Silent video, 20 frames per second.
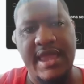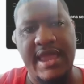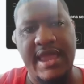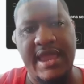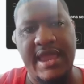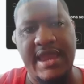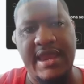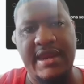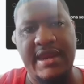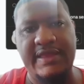
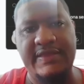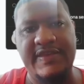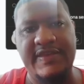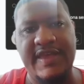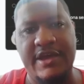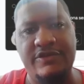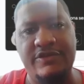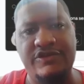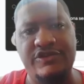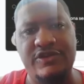and it
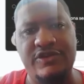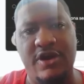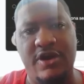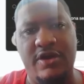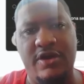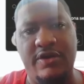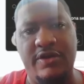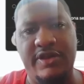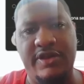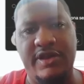tells you
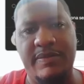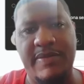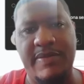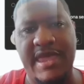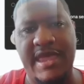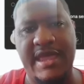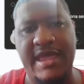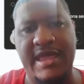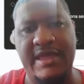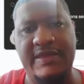all the
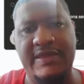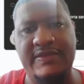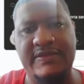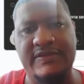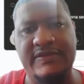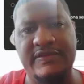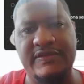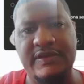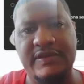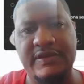
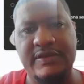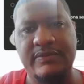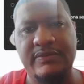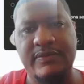commands,